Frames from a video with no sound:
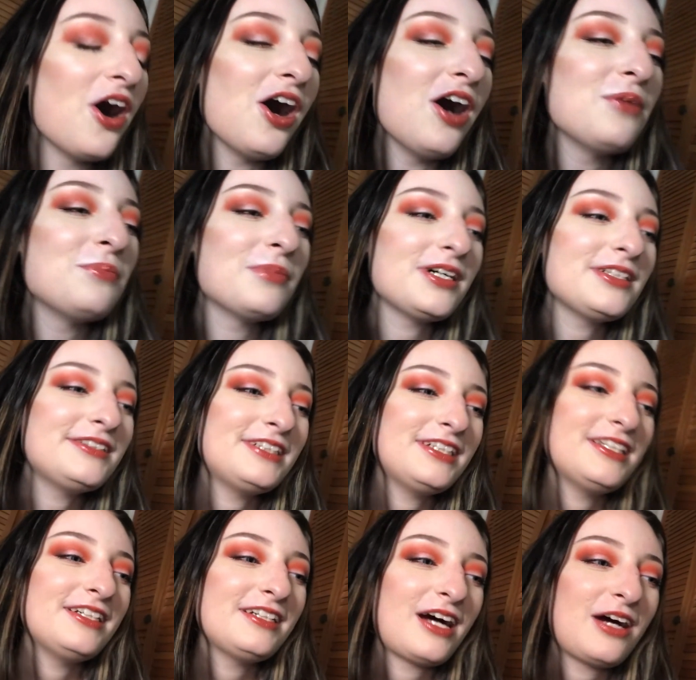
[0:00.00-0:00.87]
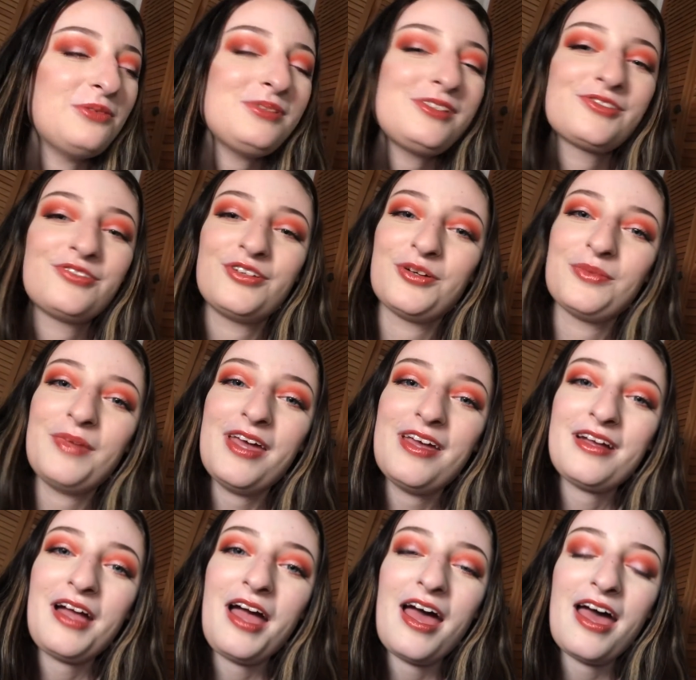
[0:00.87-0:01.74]
on Monday I was
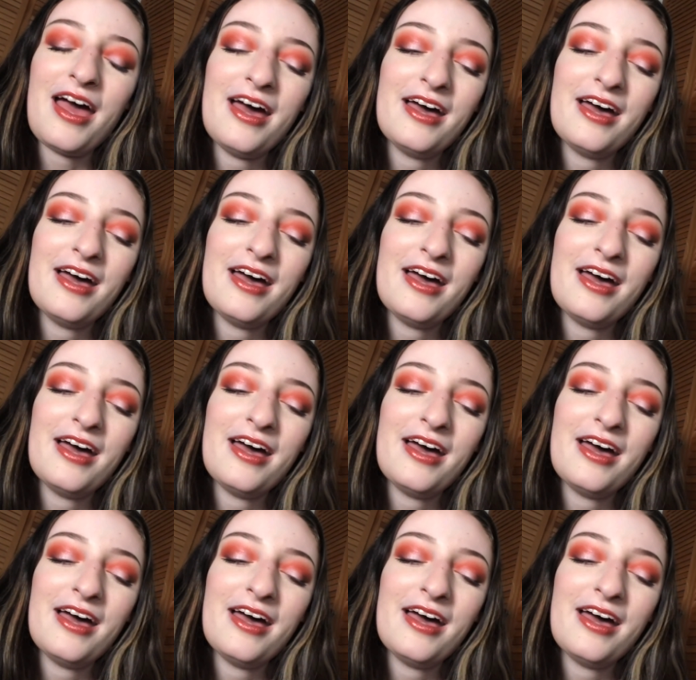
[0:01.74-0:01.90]
filming